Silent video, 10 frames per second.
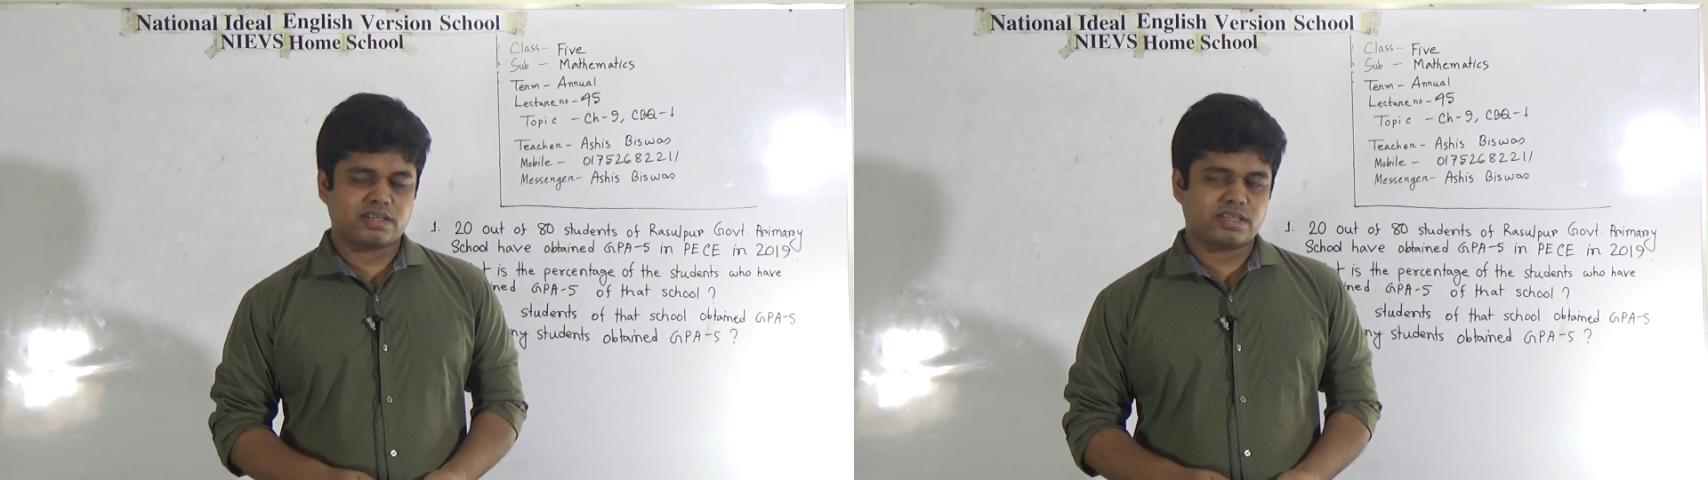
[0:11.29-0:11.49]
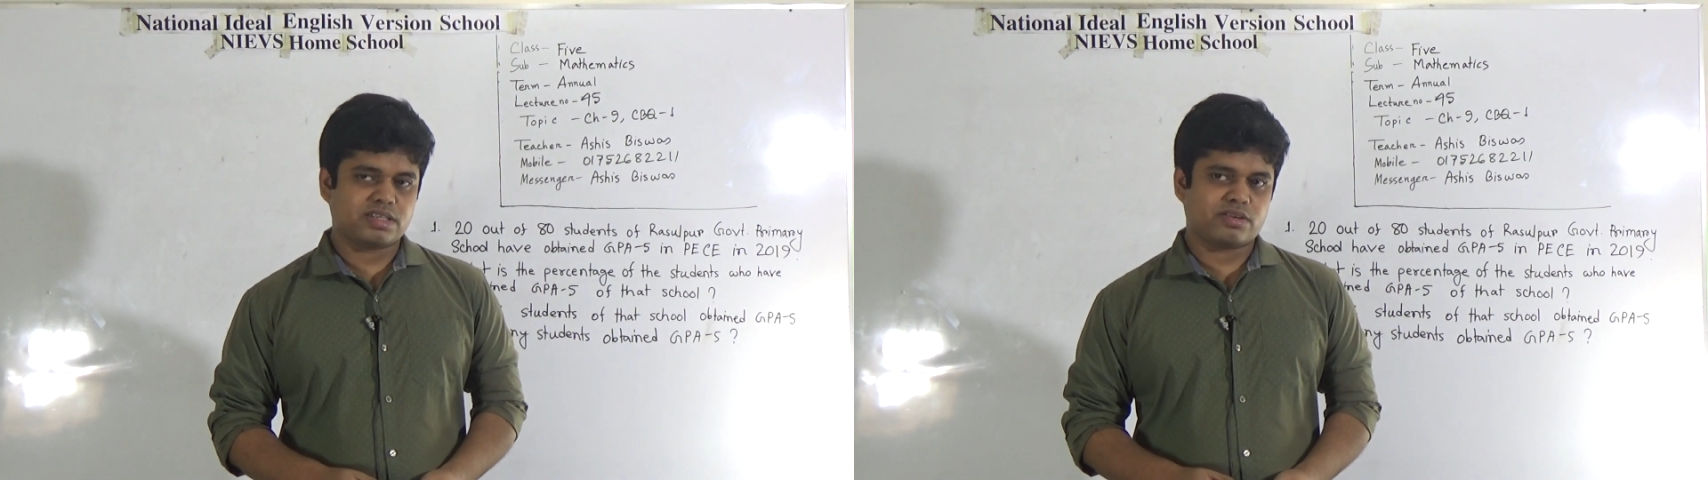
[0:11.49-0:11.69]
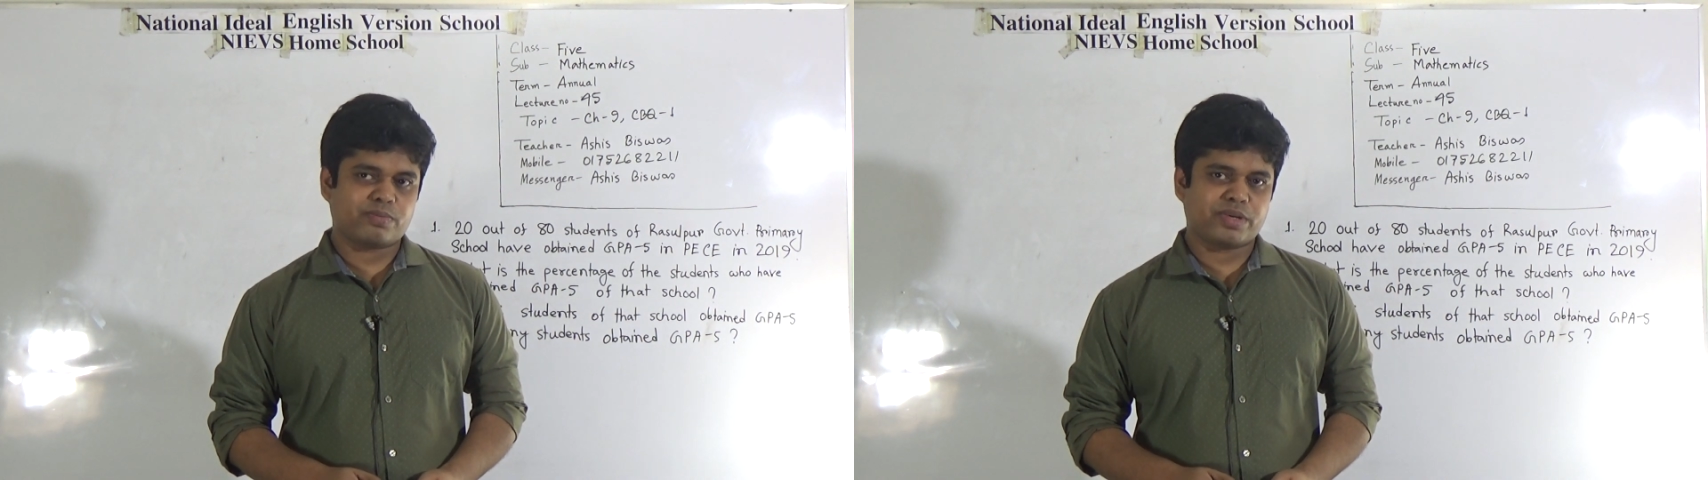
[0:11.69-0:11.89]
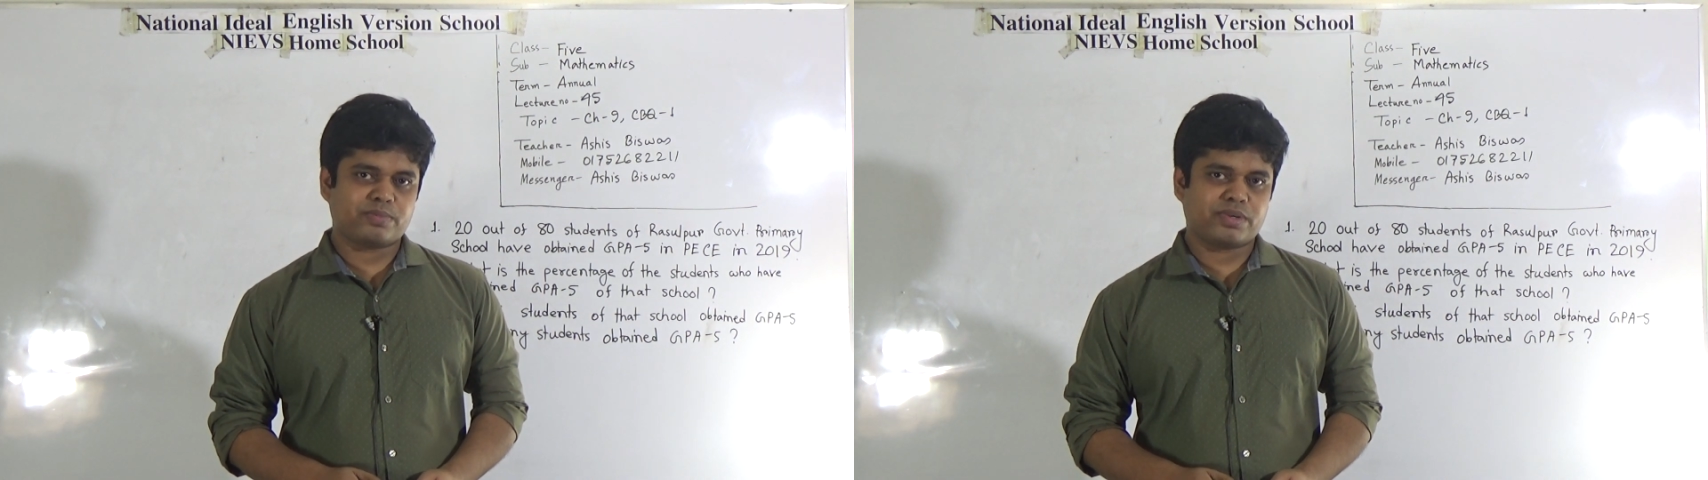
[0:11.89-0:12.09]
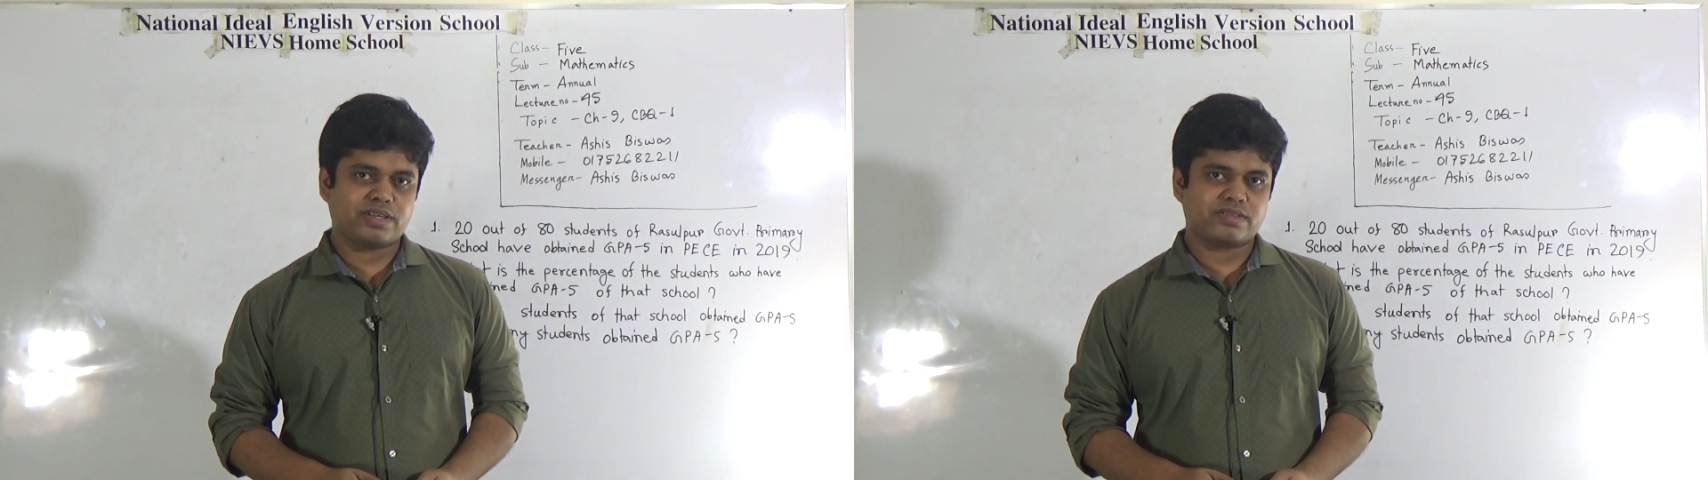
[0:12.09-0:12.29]
teacher of
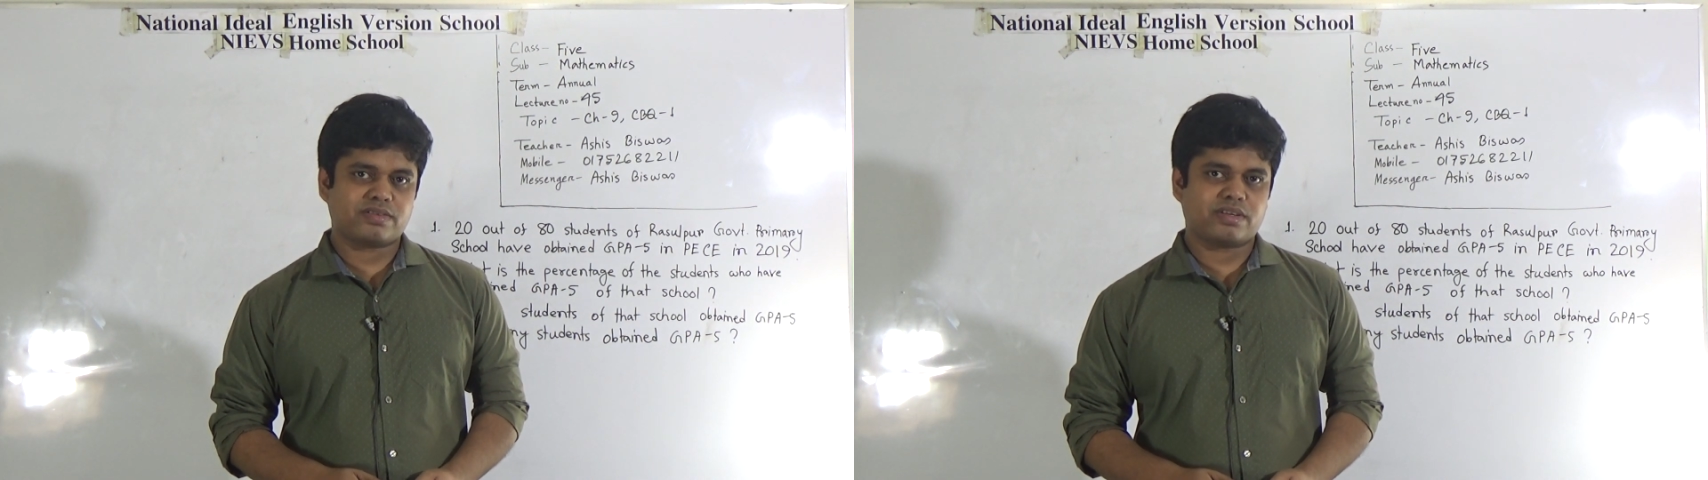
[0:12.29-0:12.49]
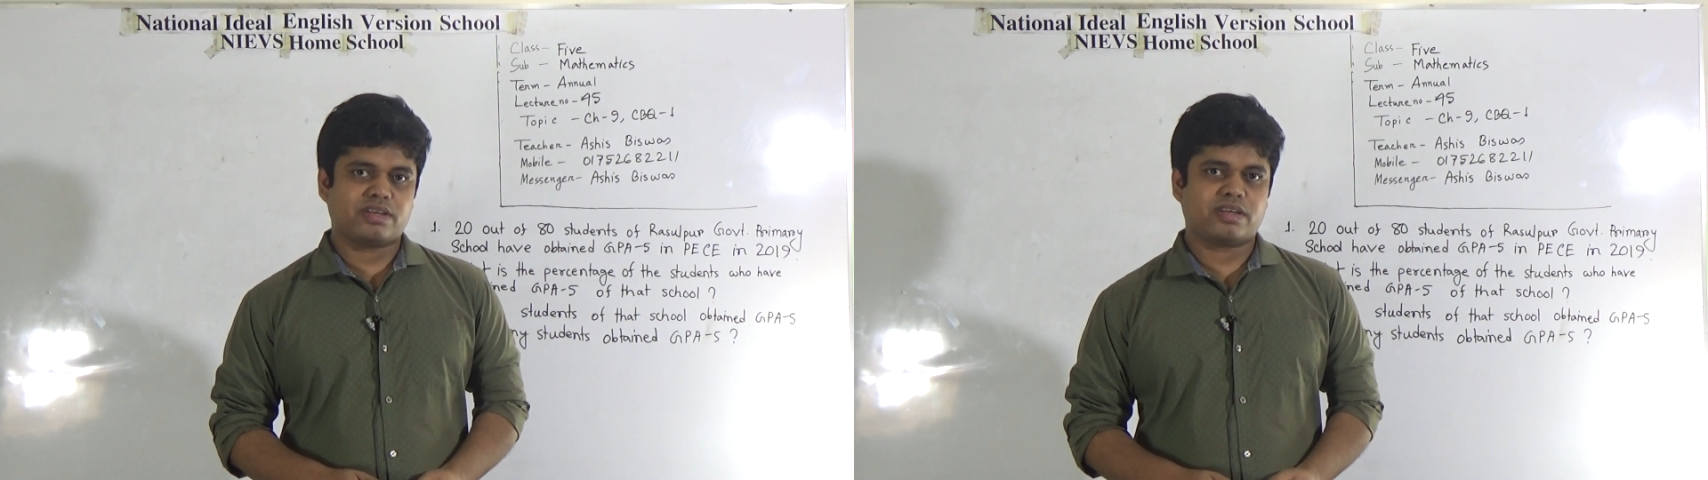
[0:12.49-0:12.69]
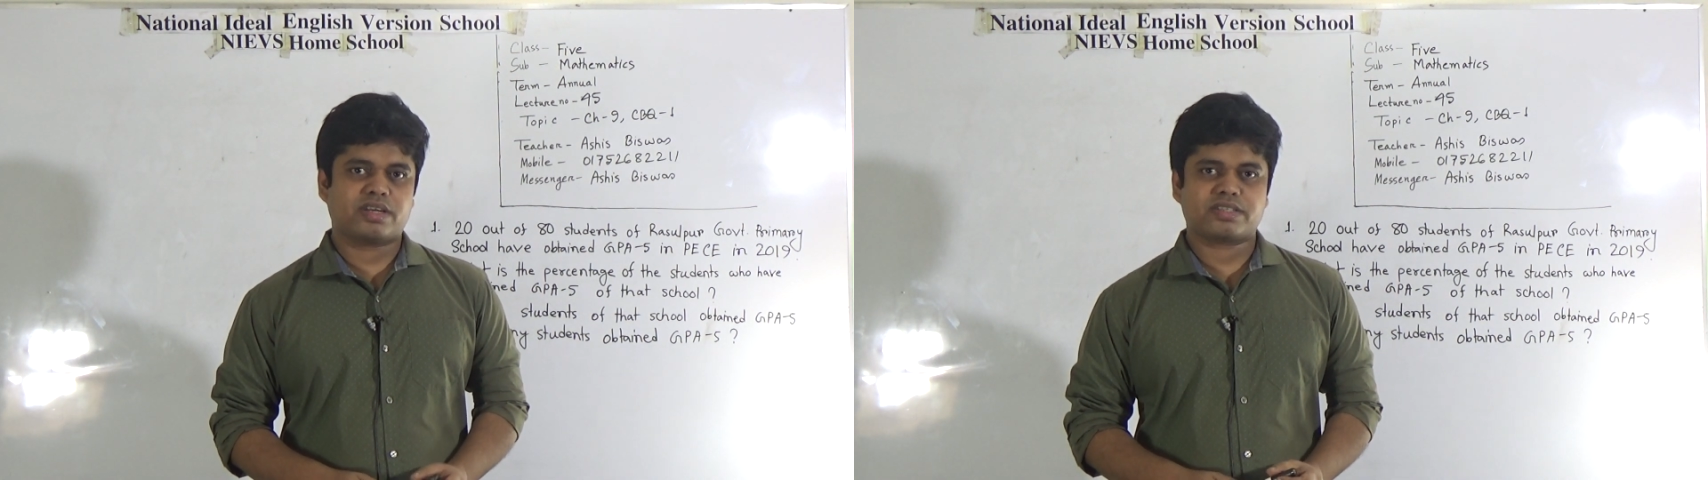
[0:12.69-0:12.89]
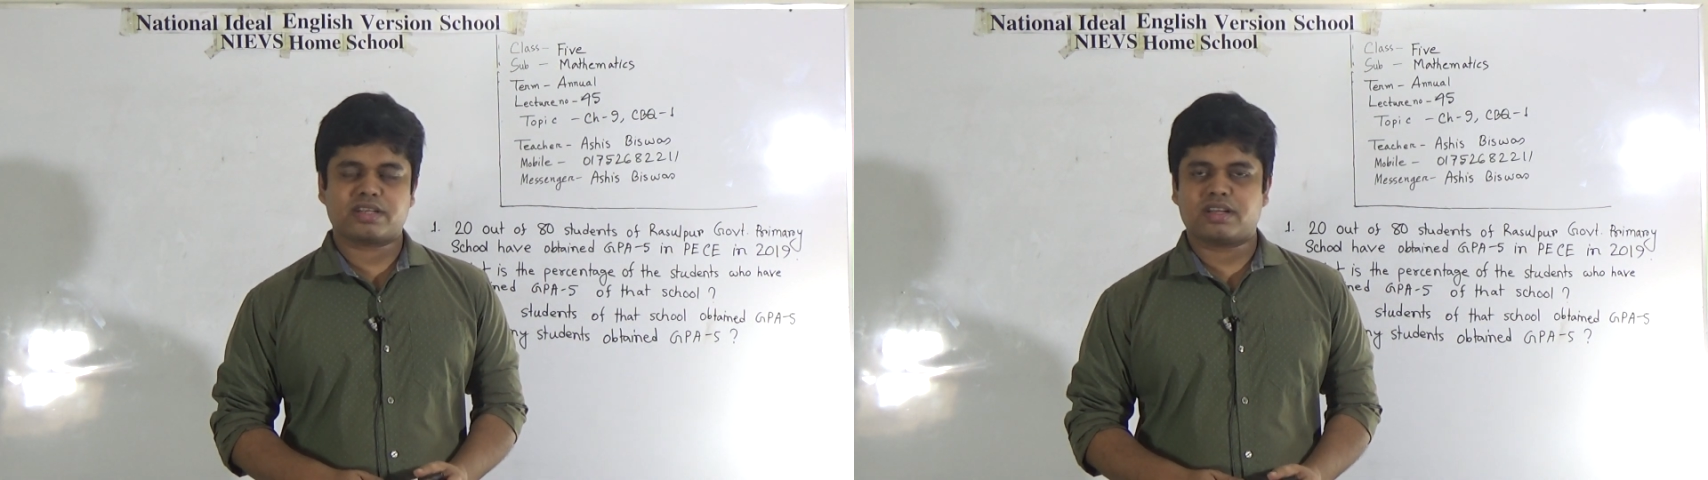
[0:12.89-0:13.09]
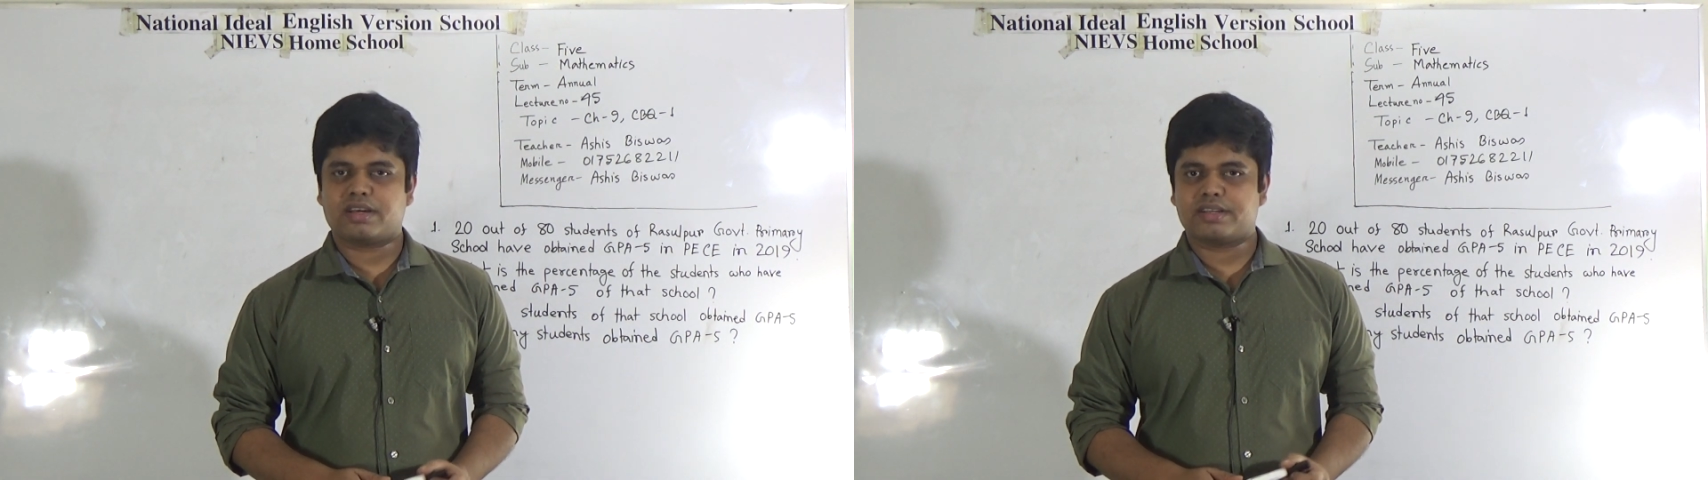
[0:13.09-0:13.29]
mathematics in
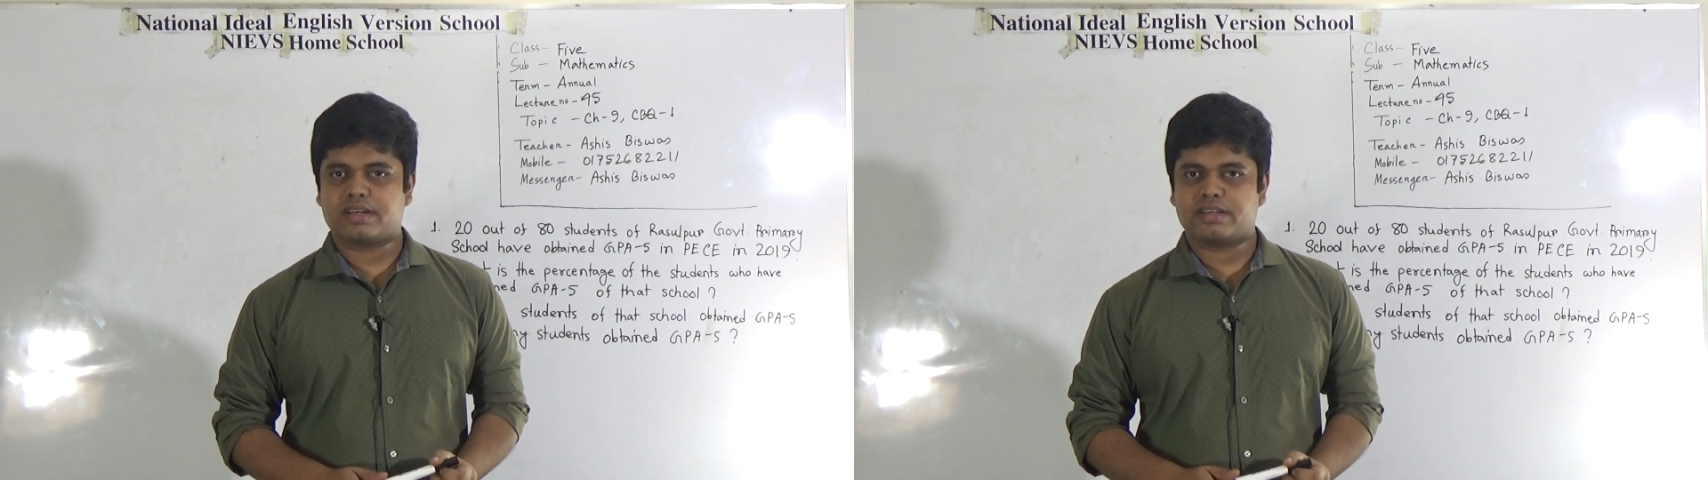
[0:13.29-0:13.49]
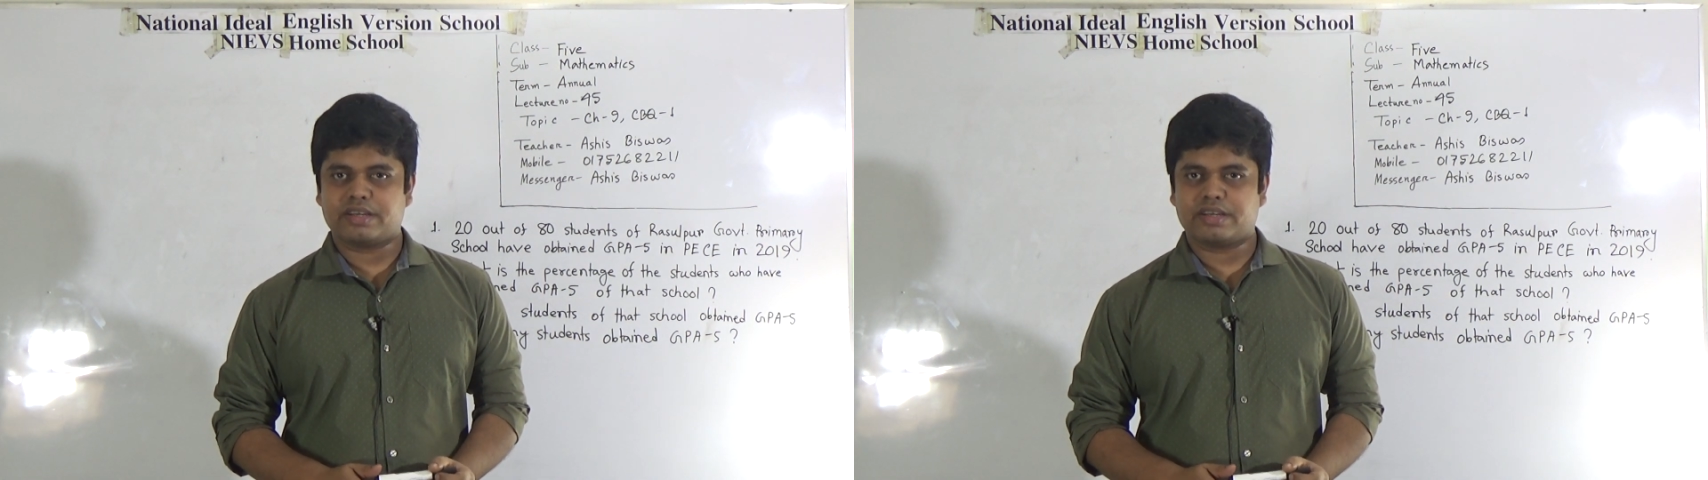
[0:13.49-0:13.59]
National Ideal